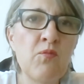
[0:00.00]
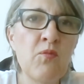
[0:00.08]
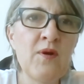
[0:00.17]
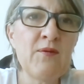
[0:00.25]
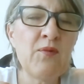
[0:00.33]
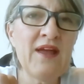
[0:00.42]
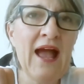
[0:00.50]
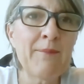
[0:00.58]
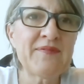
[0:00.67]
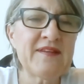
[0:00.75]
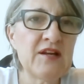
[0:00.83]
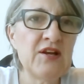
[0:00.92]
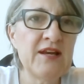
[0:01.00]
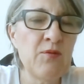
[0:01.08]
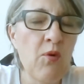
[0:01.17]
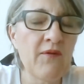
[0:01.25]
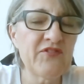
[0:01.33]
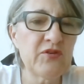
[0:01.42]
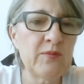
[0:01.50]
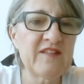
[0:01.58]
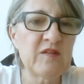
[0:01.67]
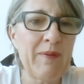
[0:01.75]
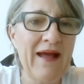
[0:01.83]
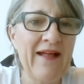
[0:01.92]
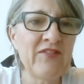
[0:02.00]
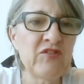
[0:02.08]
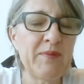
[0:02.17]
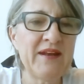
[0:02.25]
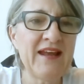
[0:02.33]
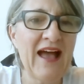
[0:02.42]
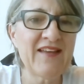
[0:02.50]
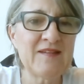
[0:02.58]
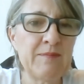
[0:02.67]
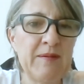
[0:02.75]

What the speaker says: we absolutely want to expand, but it has to